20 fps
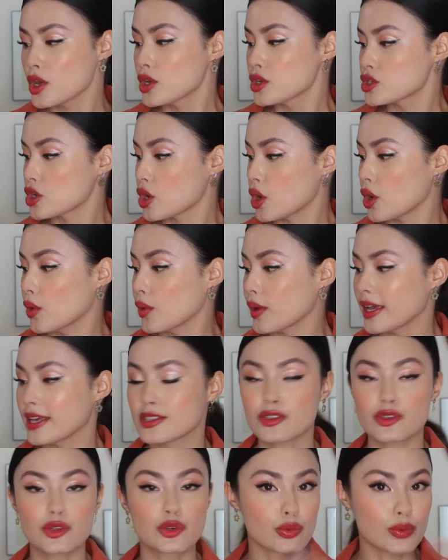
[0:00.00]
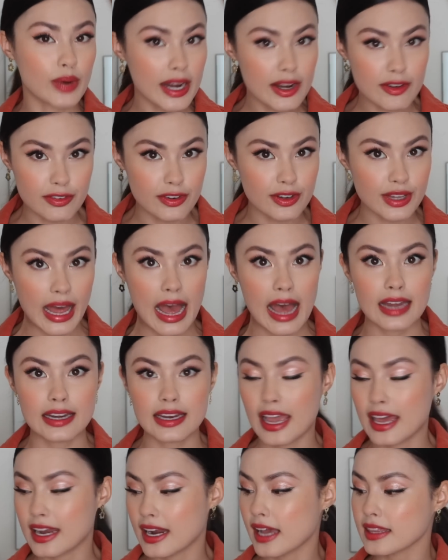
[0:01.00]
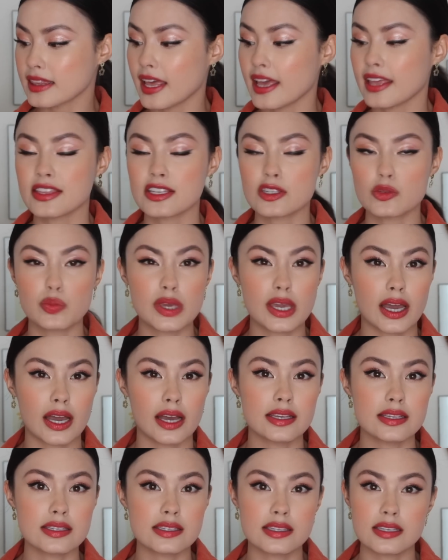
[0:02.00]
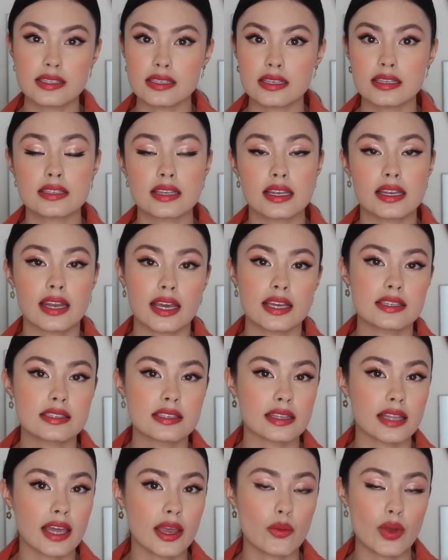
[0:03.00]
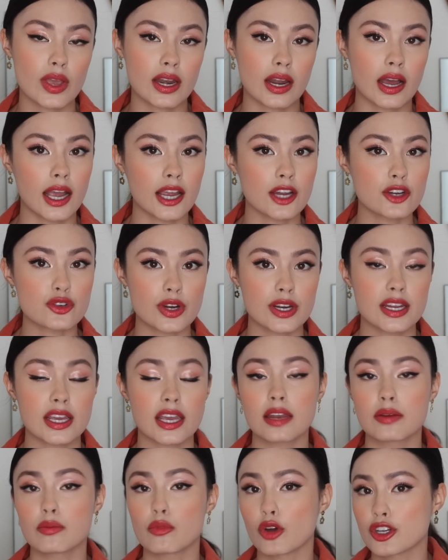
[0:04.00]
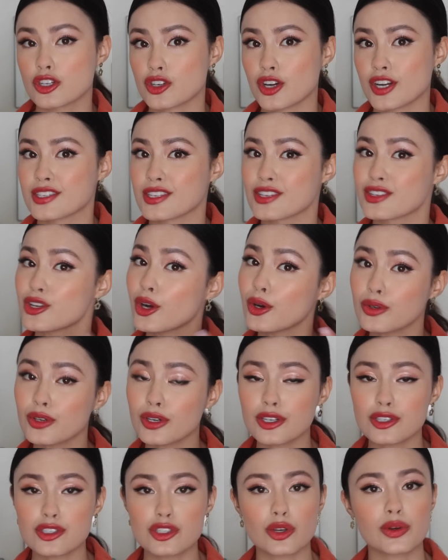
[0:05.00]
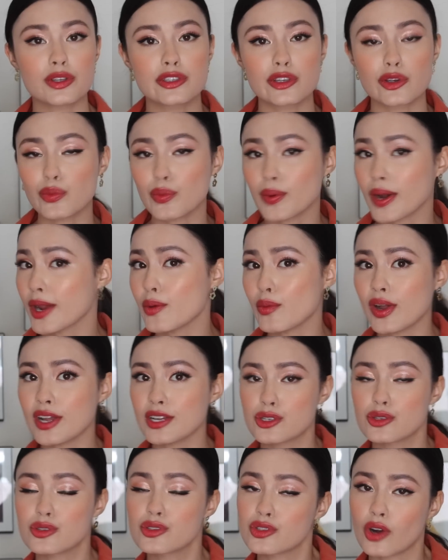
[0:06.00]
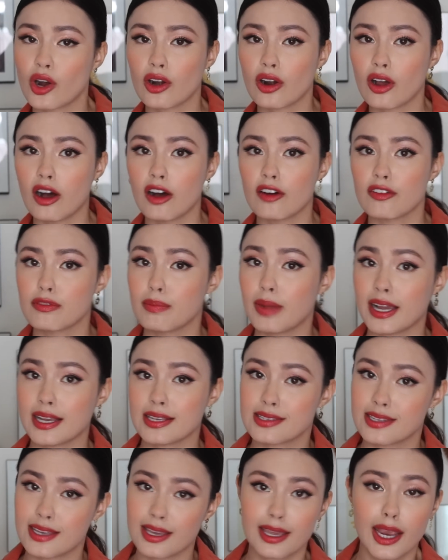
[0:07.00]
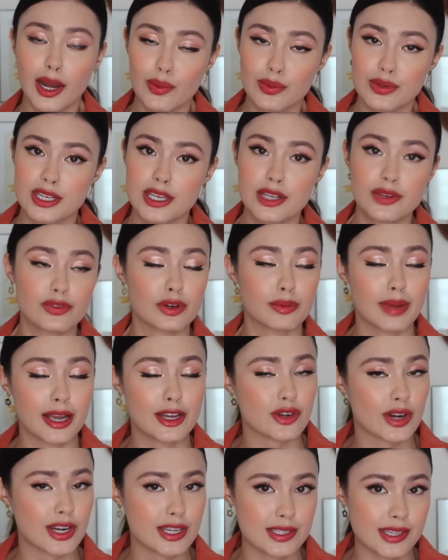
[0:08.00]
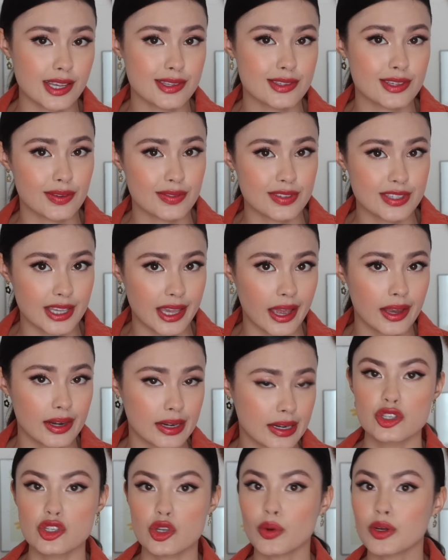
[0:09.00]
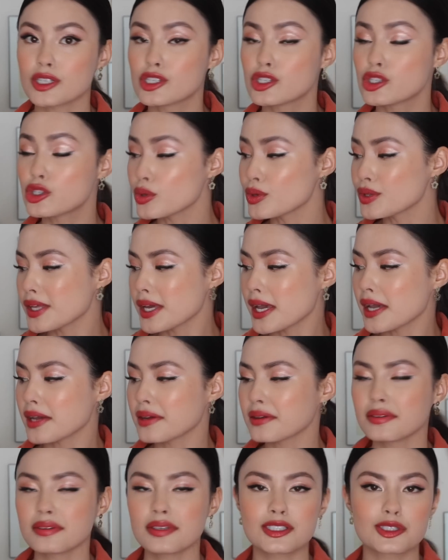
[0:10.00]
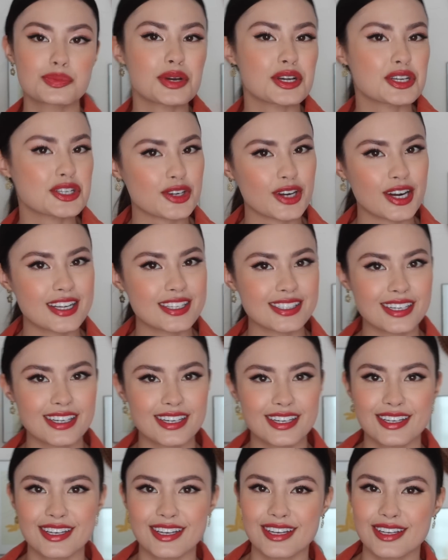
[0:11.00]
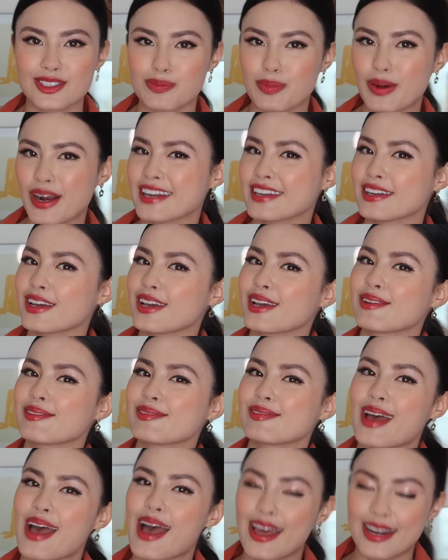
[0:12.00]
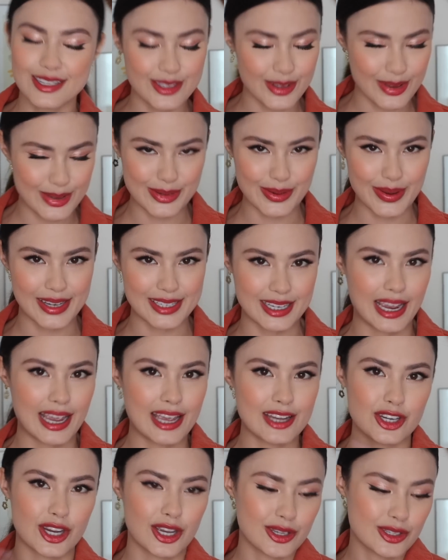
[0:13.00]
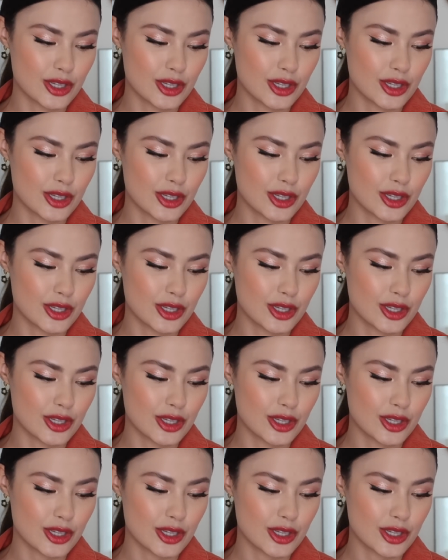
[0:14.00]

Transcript: So it's great for that. And I like this because this is a nice, lightweight, hydrating, and moisturizing toner. So it's a great way to start off my skincare routine for my dry, sensitive skin. So it's soothing, it's moisturizing, it's brightening, and it's also anti-aging.